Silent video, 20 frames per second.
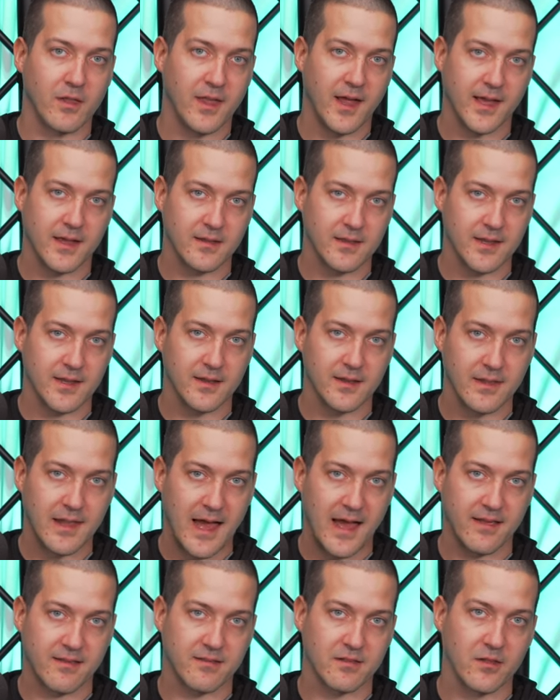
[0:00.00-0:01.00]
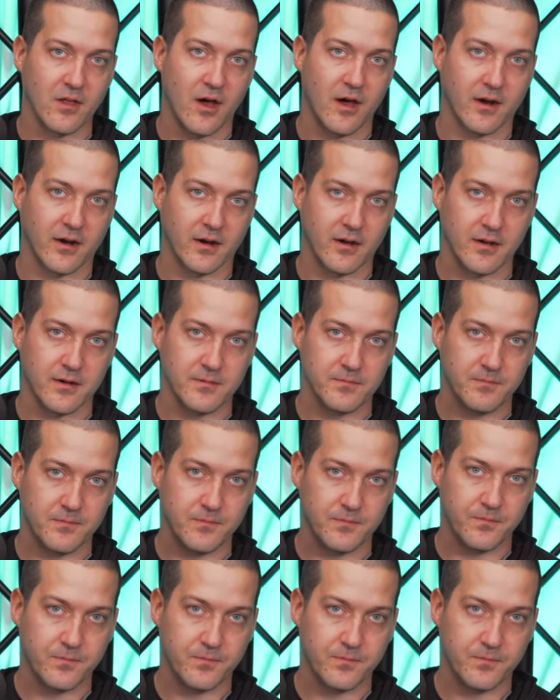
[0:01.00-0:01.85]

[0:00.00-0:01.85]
likely to last longer.